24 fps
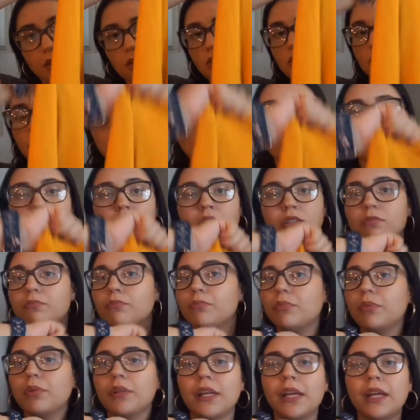just
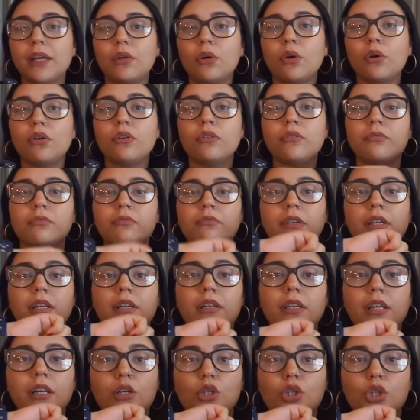plain old
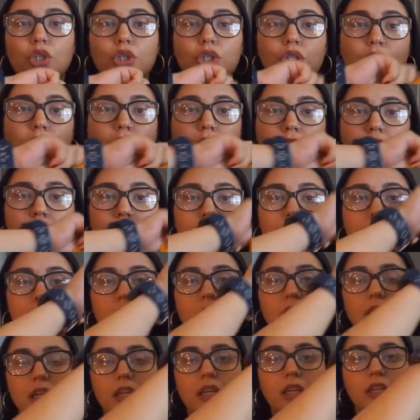V-neck shirt.
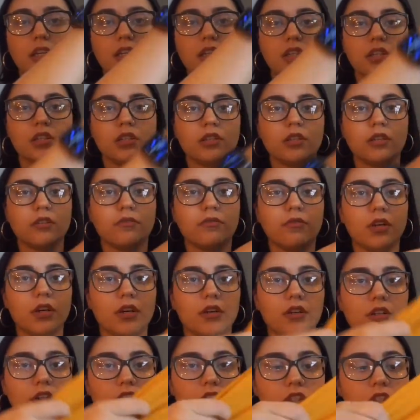It is a
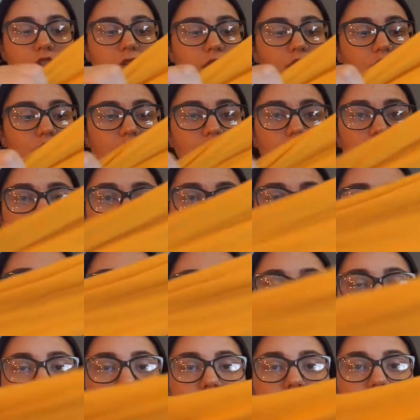very
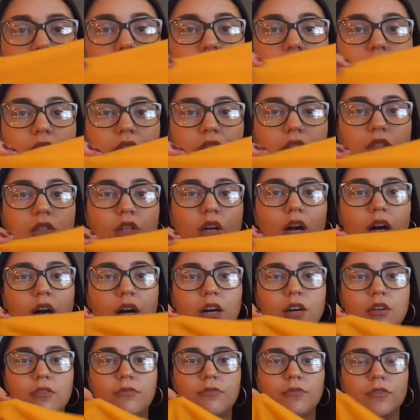stretchy, very
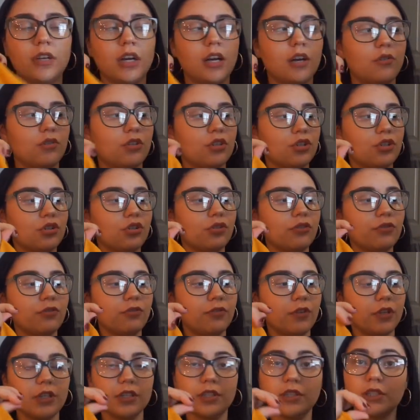soft. There's no
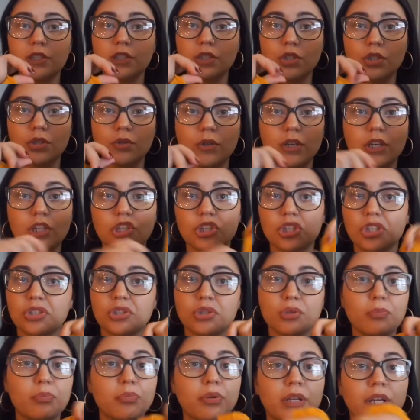fuzz to it. It's
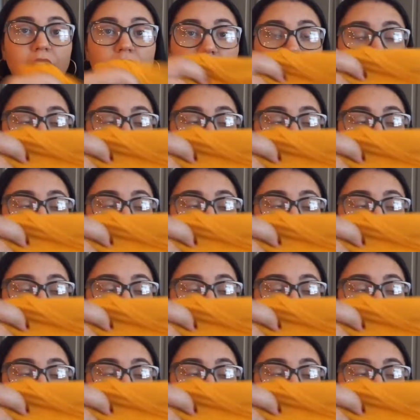just a plain